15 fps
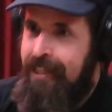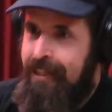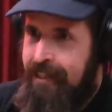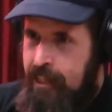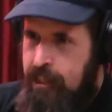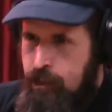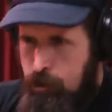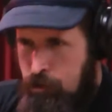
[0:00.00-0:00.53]

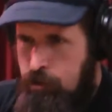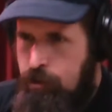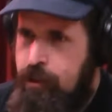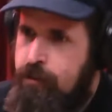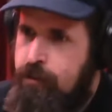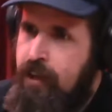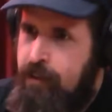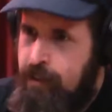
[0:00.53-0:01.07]
They usually
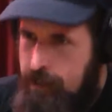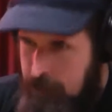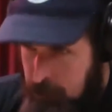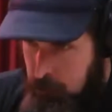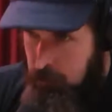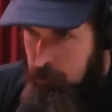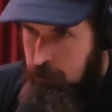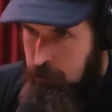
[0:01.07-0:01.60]
are telling the
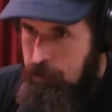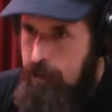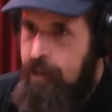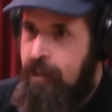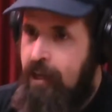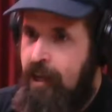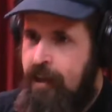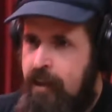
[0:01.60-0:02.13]
truth.
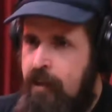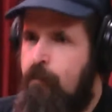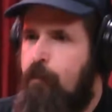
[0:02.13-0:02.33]
I think